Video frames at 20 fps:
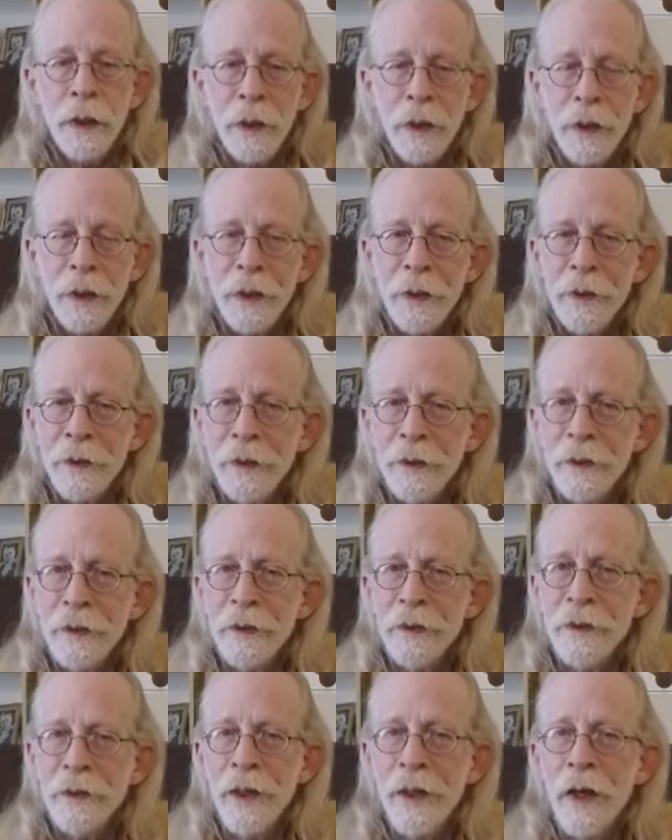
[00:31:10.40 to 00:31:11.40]
this
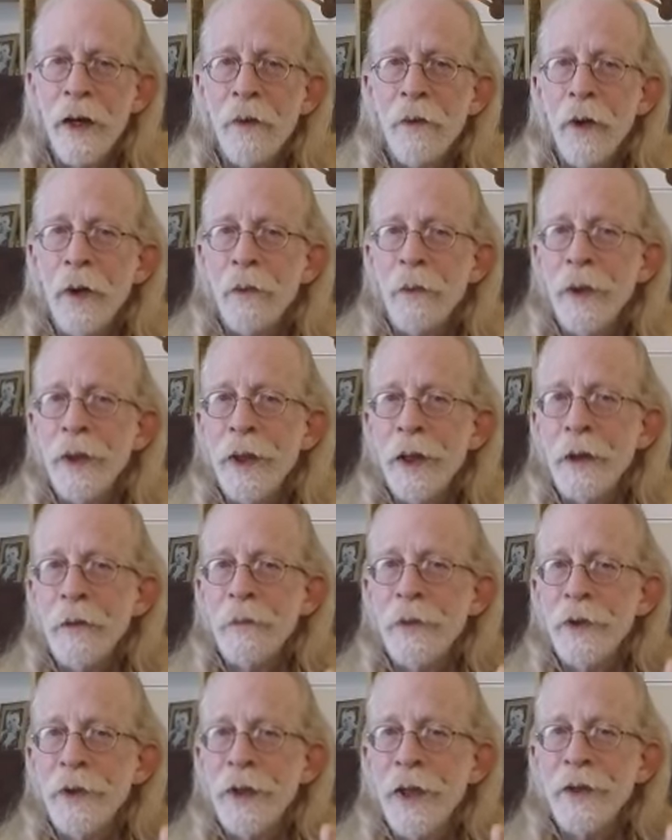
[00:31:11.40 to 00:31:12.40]
is now where we come
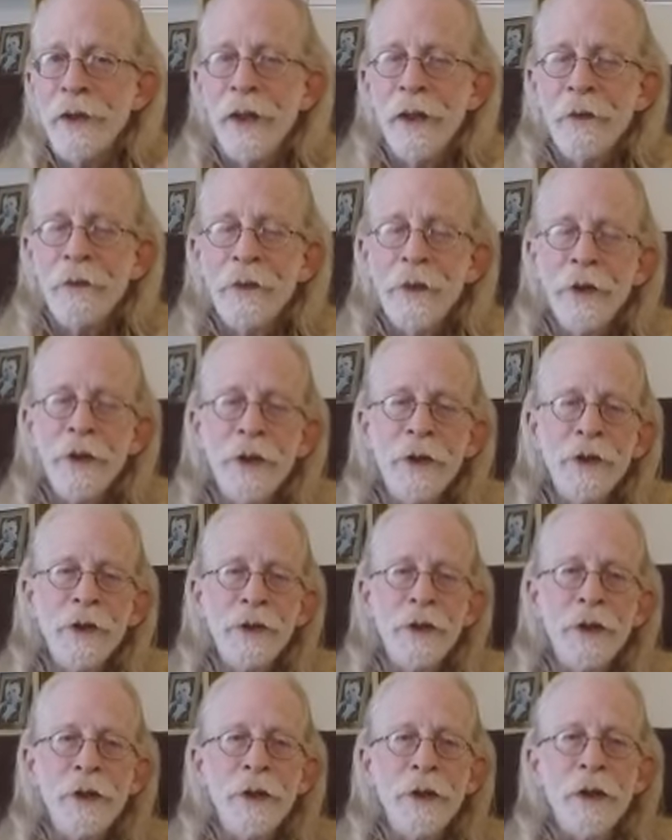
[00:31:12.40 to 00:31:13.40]
to that
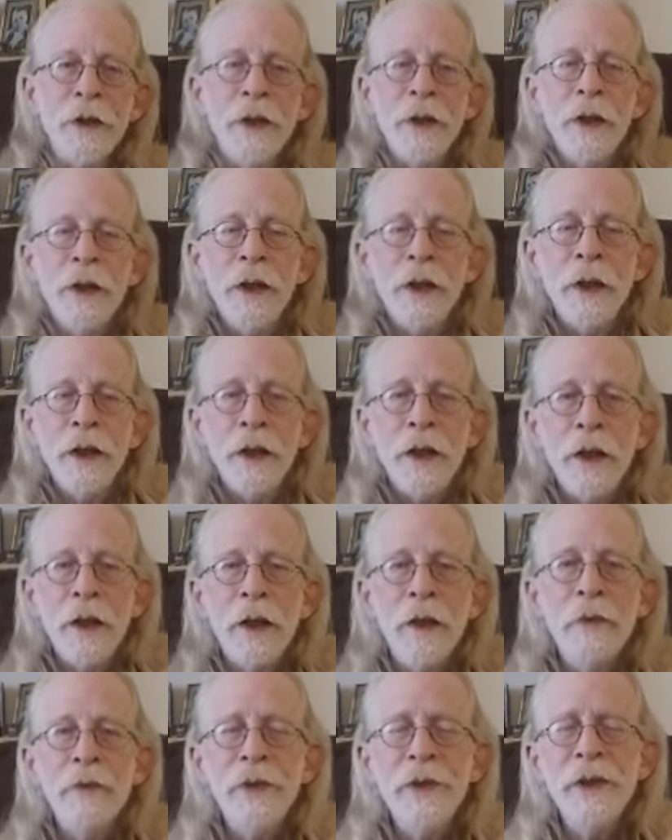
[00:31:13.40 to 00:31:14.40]
definition
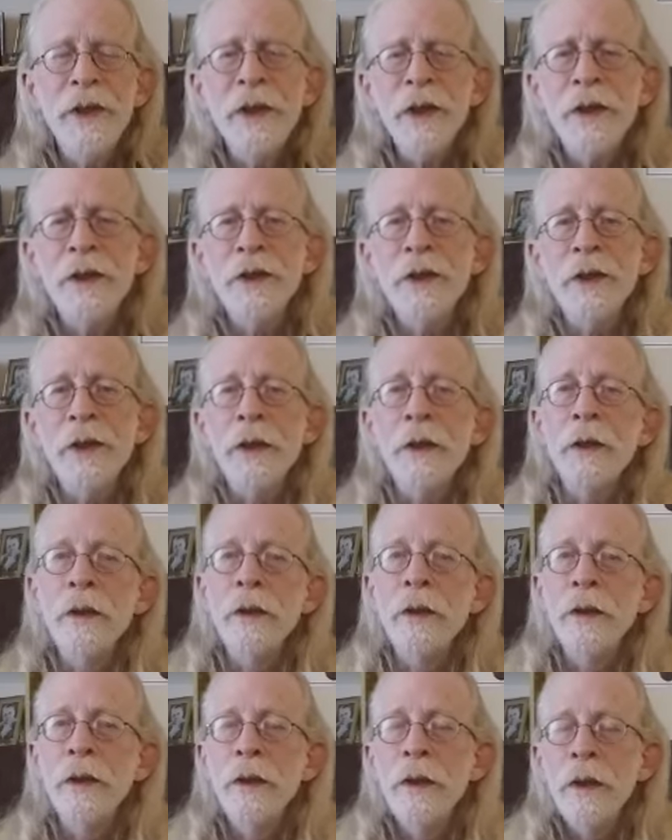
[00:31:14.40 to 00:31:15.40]
of addiction.
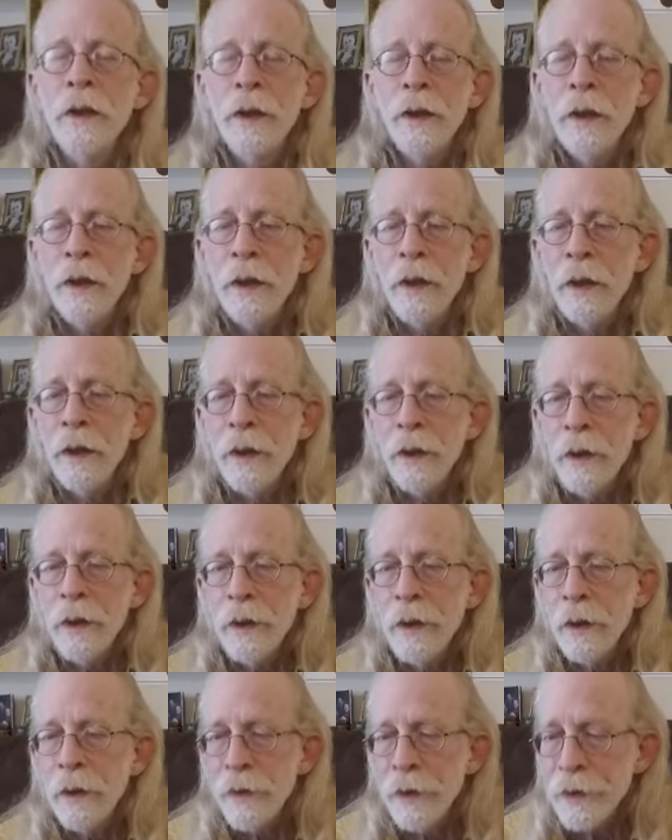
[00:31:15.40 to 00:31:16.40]
You
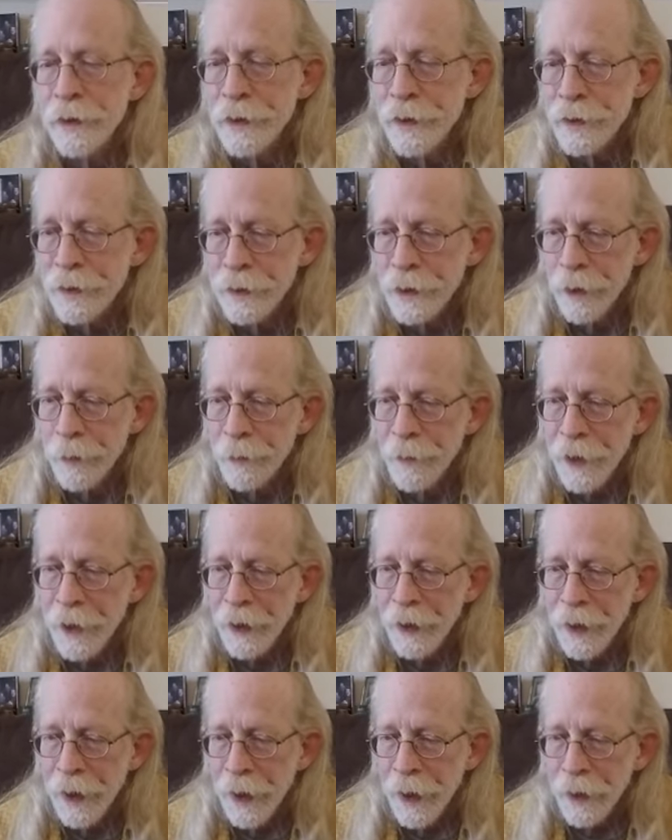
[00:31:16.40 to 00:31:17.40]
know, is it
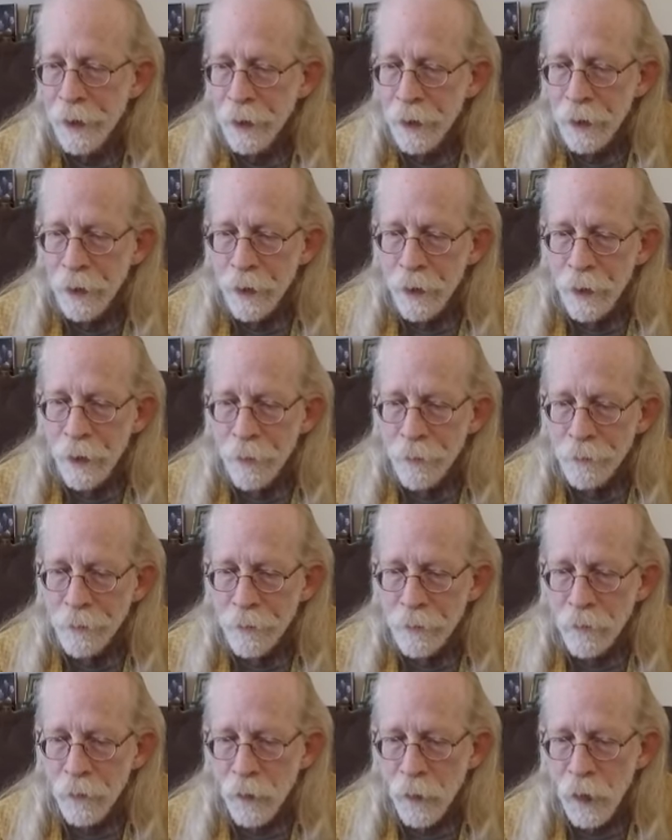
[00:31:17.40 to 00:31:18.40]
something that
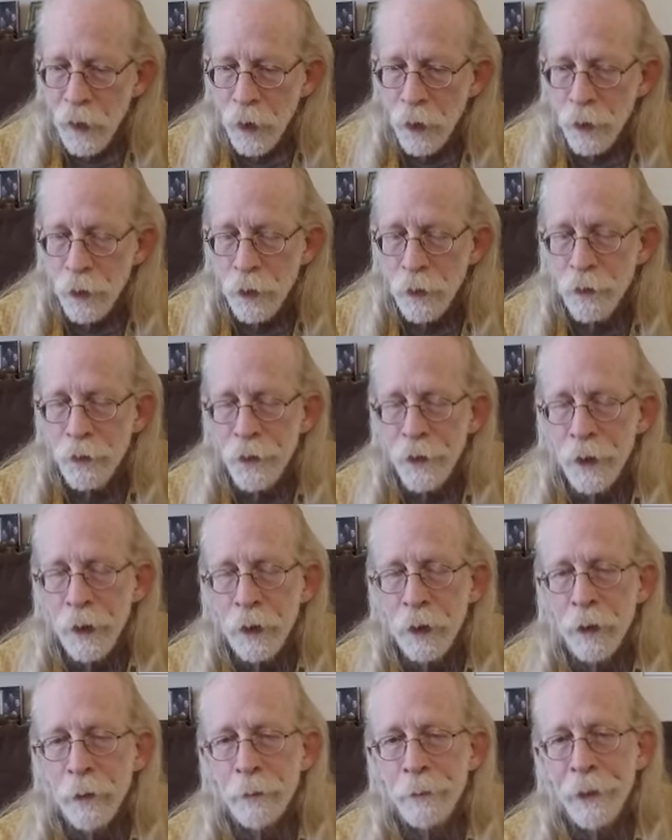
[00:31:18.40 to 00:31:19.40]
you feel
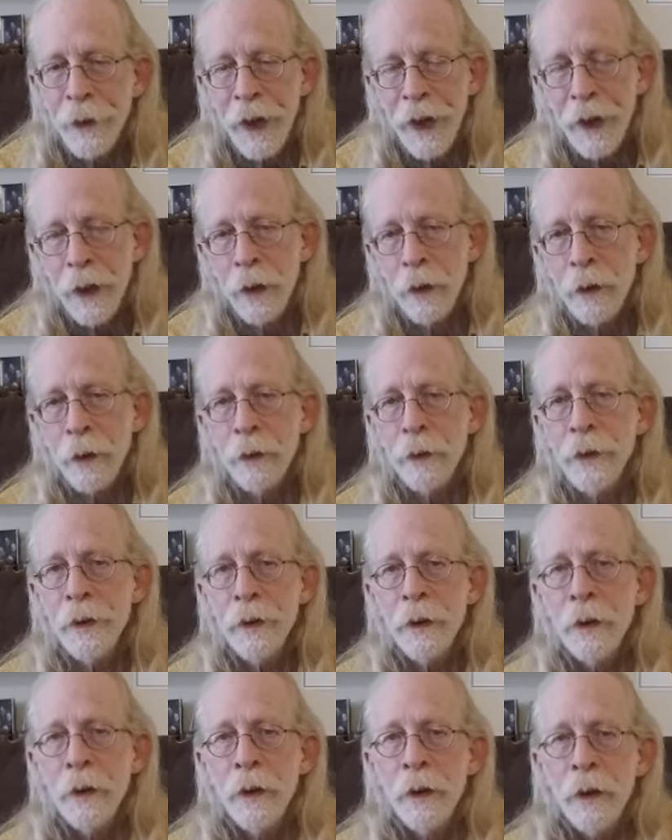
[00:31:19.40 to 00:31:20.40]
compelled
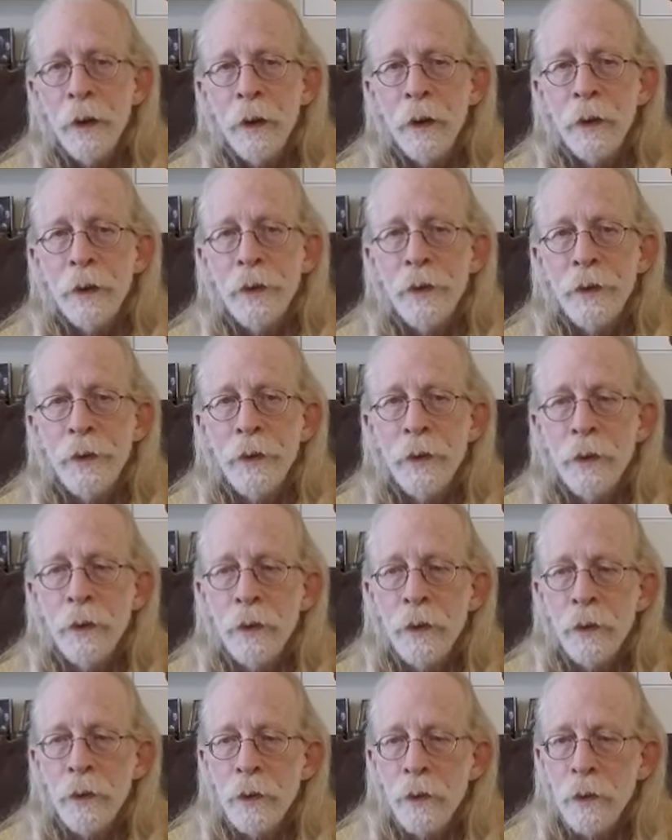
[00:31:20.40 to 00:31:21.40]

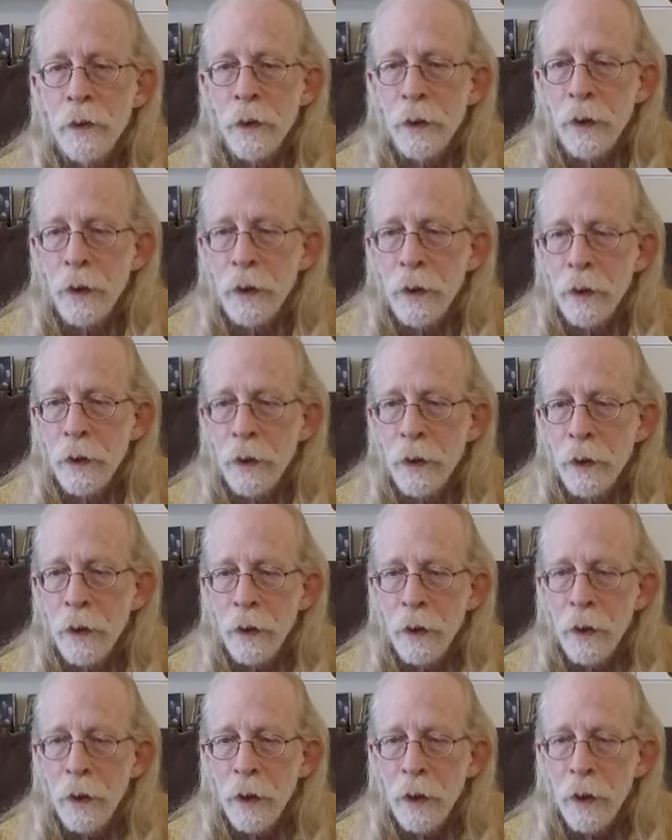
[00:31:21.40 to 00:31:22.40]
to,
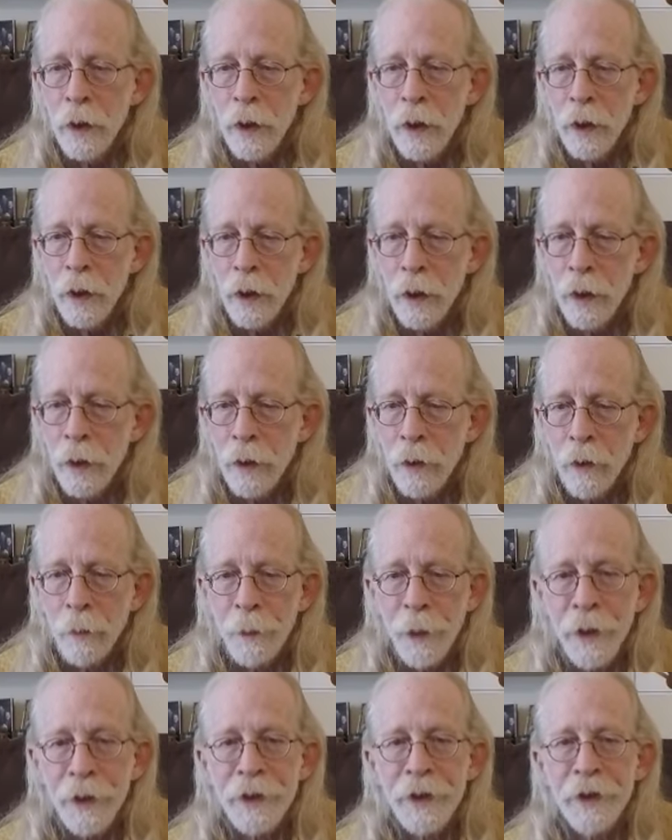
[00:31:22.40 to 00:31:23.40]
uh, you know,
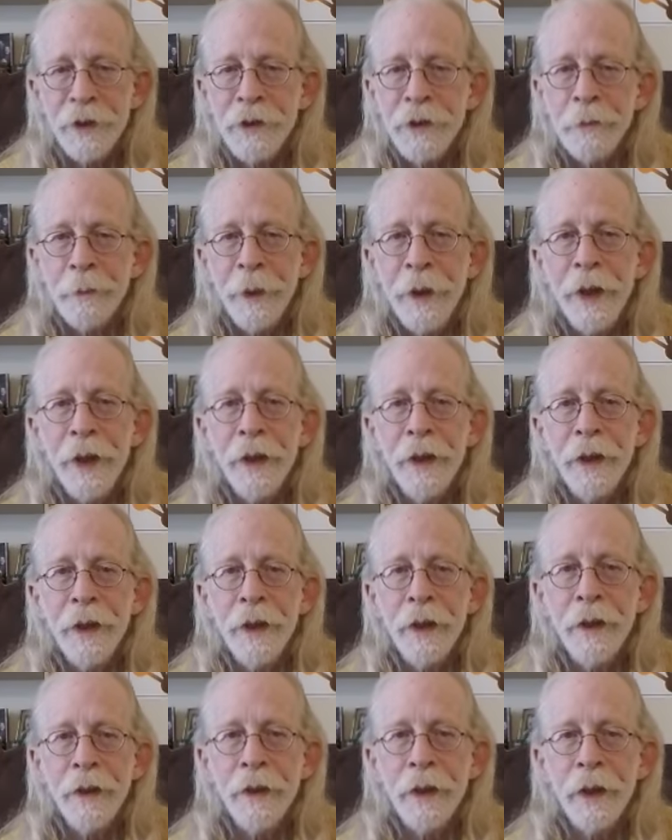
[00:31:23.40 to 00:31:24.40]
participate in
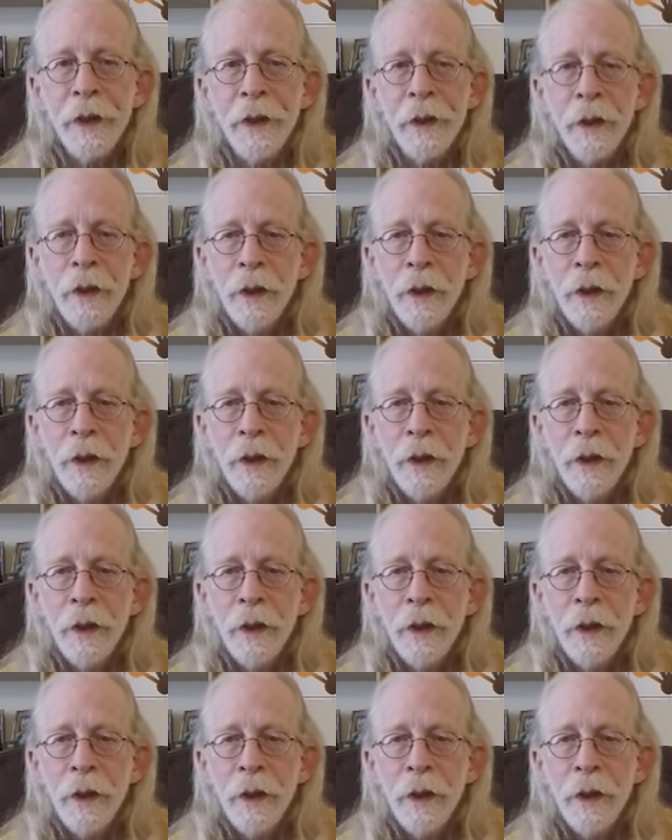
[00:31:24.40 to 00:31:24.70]
it, that